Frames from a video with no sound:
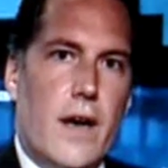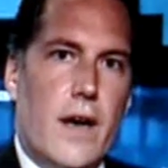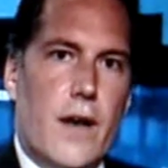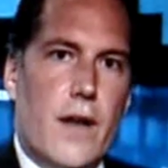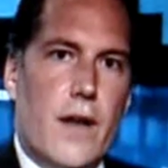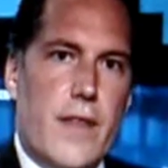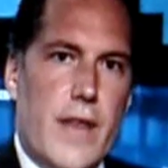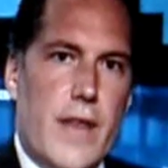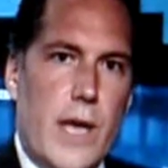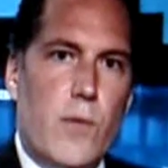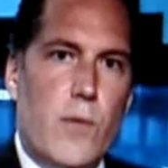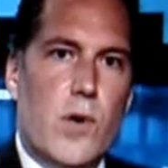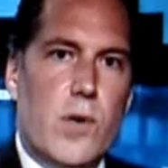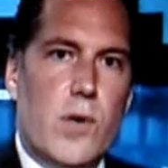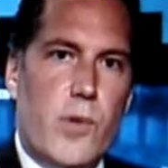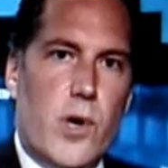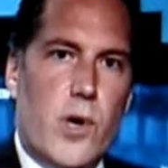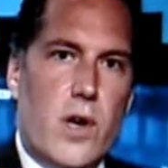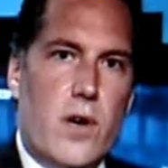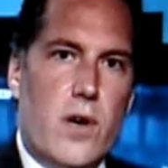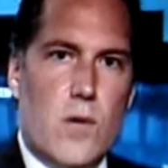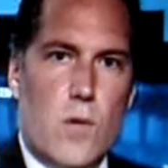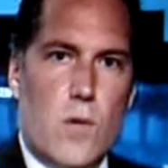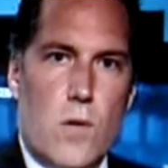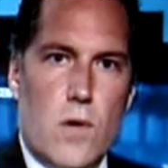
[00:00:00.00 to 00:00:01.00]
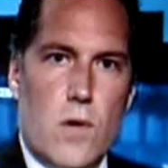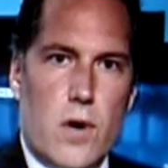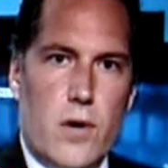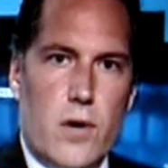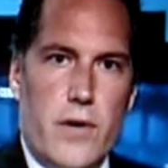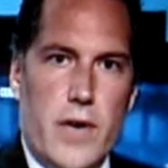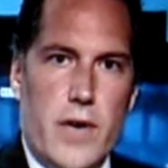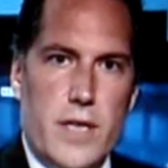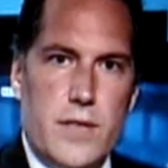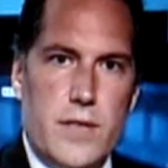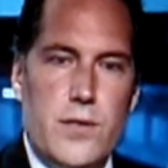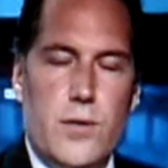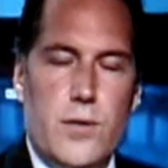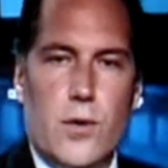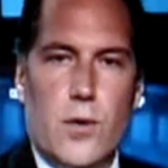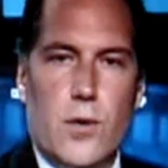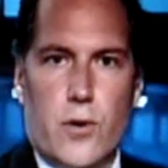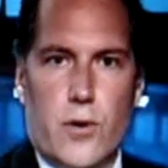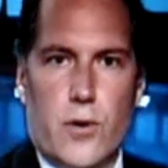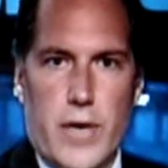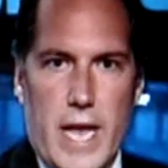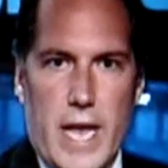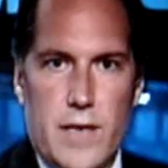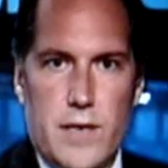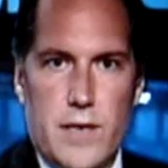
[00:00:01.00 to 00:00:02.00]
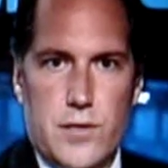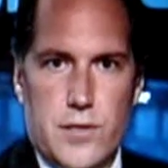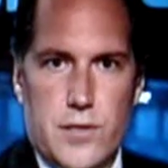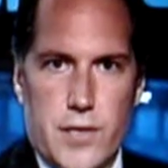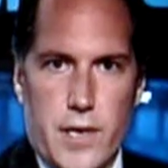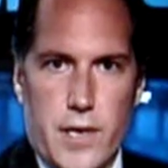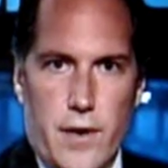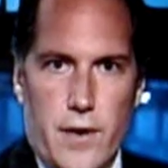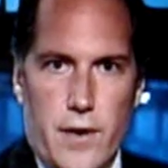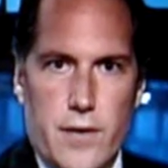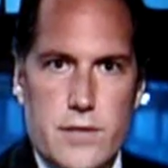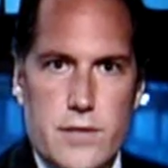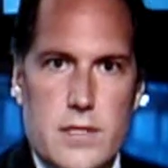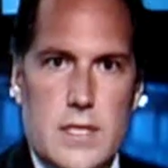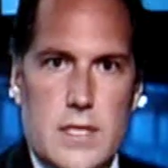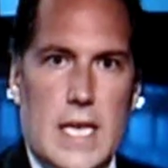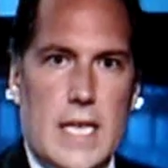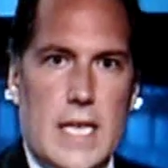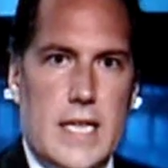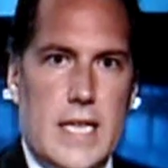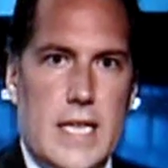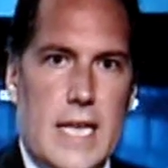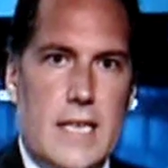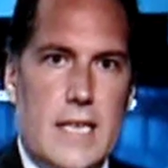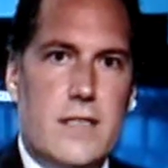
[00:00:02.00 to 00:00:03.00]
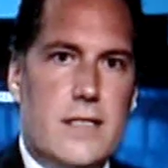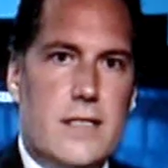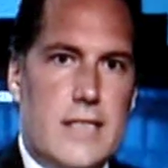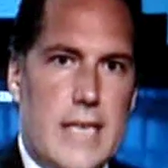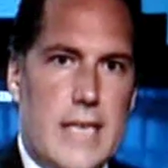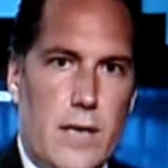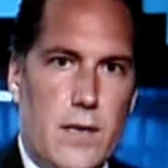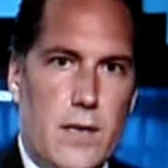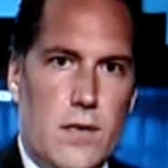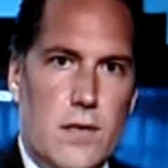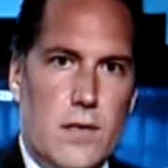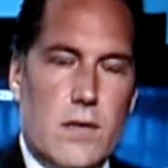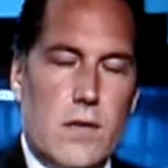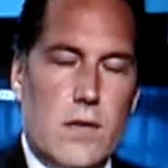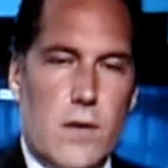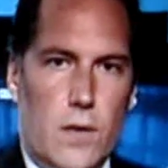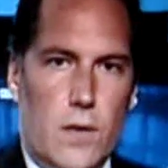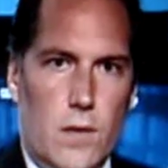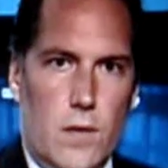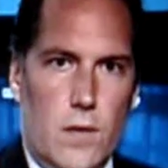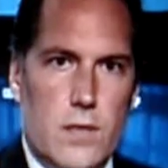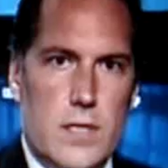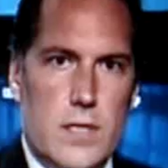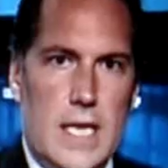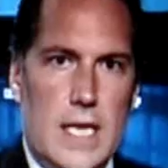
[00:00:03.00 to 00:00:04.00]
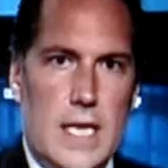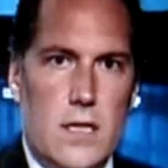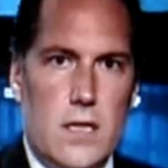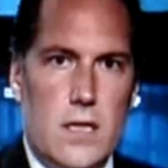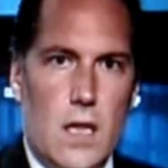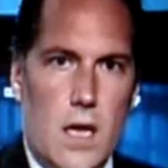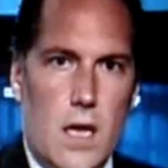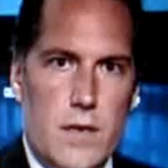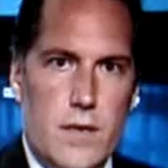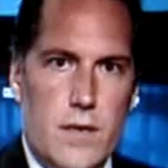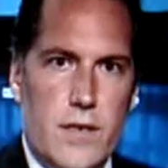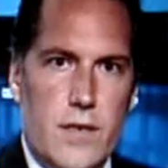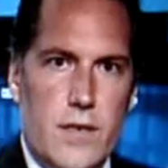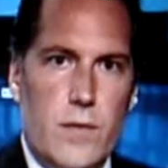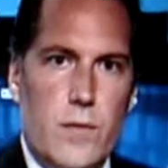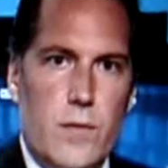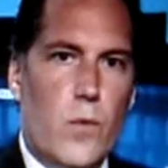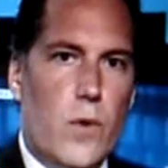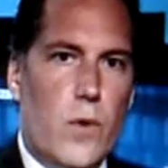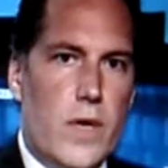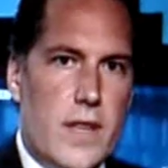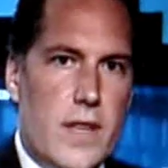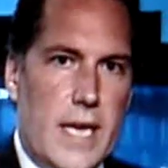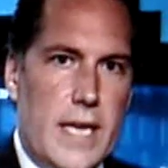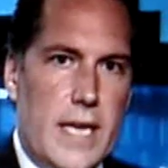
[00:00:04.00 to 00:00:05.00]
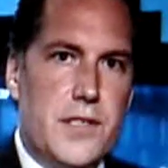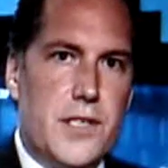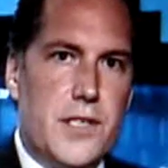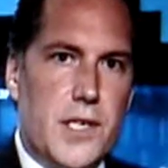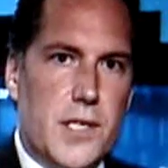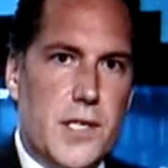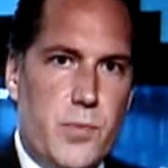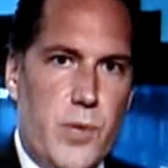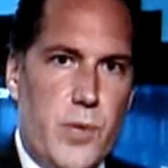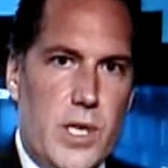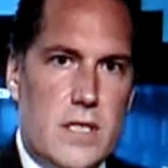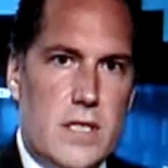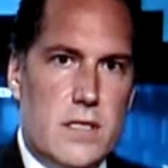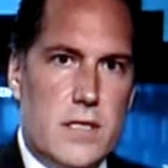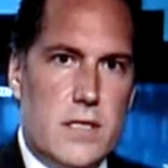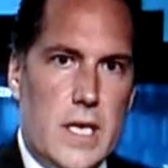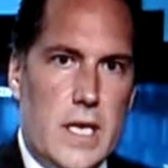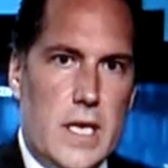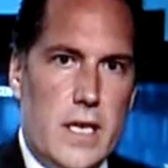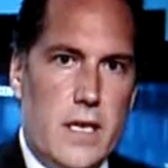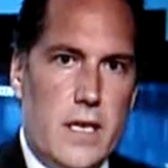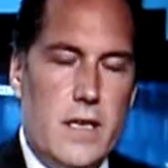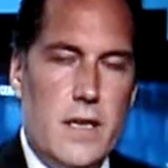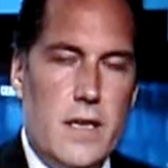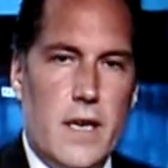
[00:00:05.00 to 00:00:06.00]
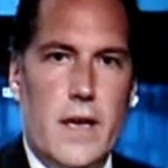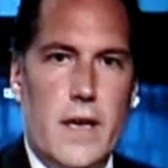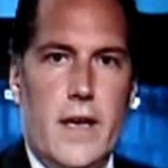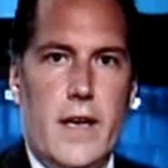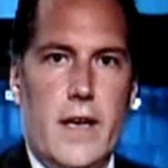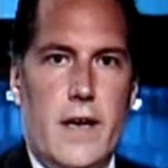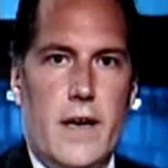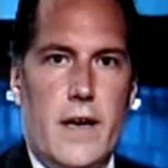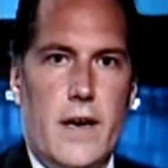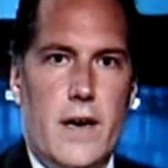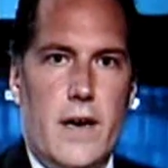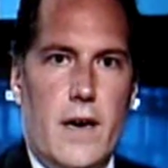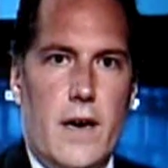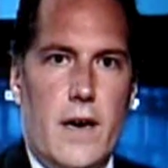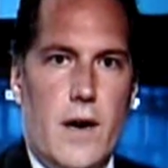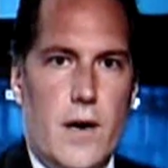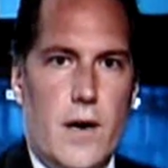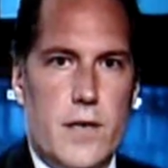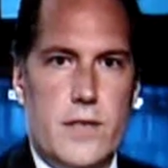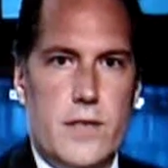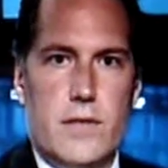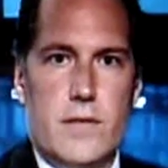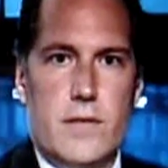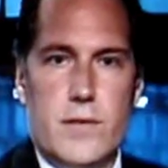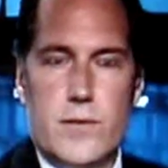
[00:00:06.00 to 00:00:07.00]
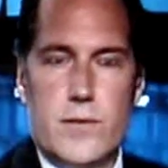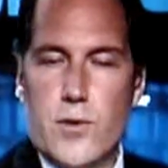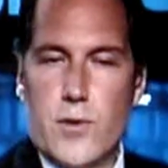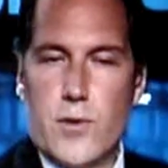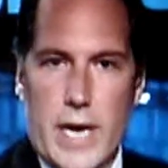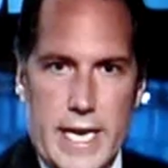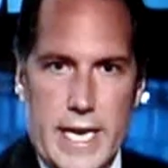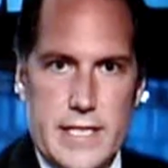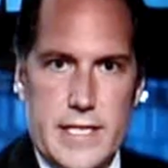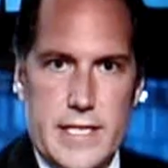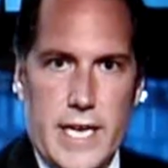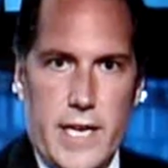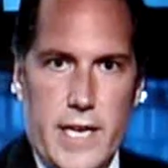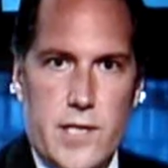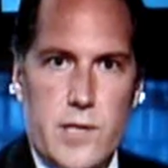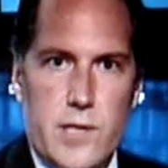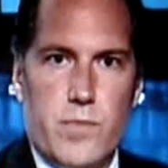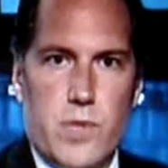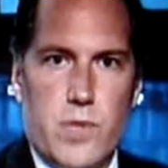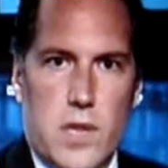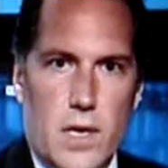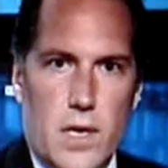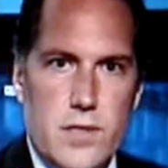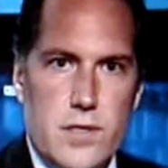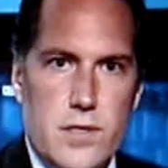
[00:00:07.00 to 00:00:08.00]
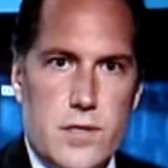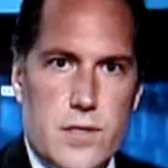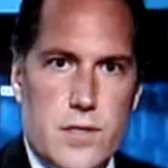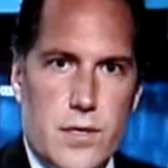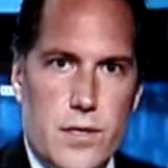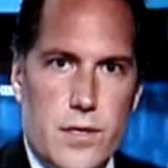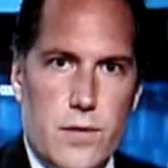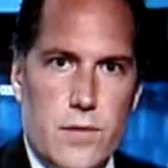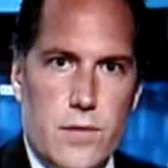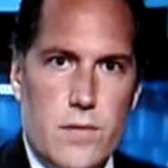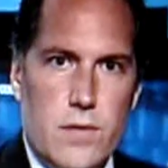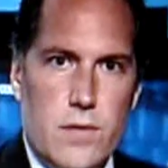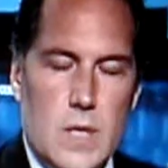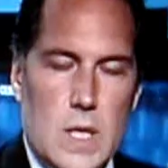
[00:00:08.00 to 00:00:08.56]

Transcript: They will put an order in to create shares and then settle gold in London with HSBC on trade date +2.